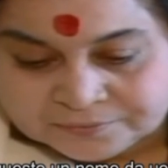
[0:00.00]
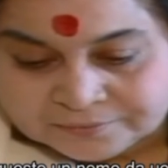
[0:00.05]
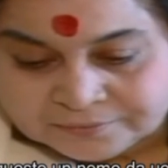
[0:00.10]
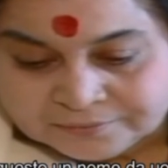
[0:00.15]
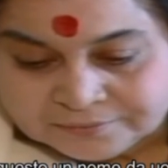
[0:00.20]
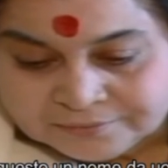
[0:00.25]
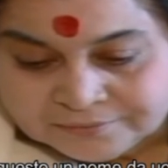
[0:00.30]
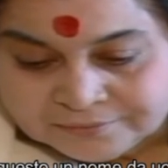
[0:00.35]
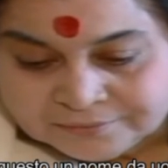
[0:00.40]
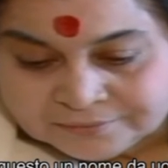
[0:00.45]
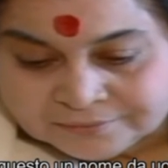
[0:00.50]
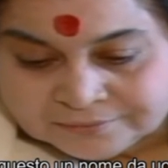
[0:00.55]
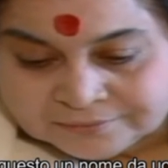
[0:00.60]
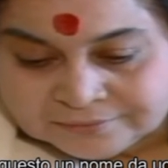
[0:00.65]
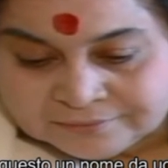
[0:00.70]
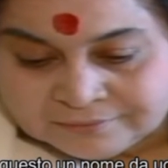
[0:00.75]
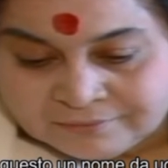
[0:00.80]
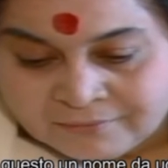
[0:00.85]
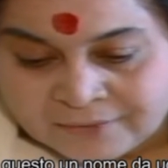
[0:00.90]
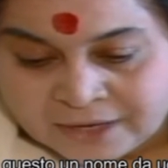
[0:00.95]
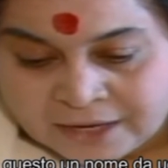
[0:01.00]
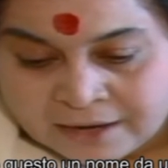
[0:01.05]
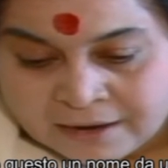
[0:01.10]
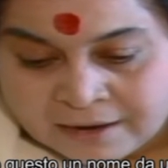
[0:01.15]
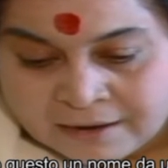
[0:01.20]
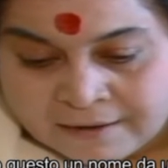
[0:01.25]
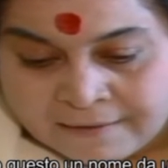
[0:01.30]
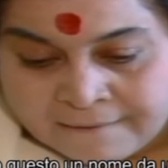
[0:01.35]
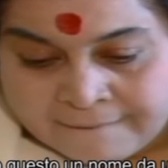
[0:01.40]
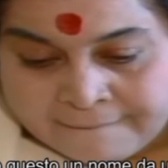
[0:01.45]

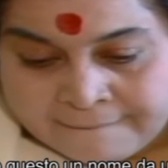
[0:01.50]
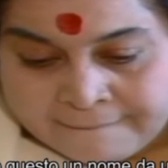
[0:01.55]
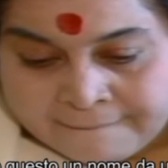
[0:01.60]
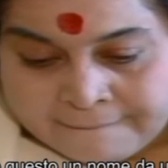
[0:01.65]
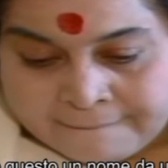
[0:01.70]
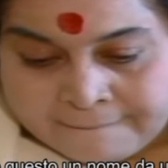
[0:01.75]
No one is speaking in this clip.